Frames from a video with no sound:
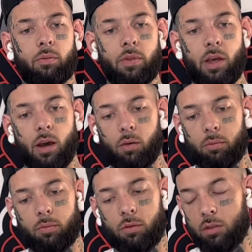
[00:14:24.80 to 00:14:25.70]
No.
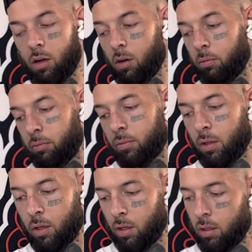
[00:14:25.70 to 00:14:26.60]
So
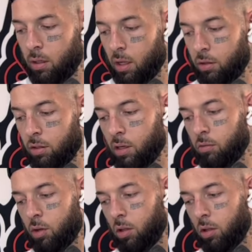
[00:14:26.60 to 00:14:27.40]
that should give you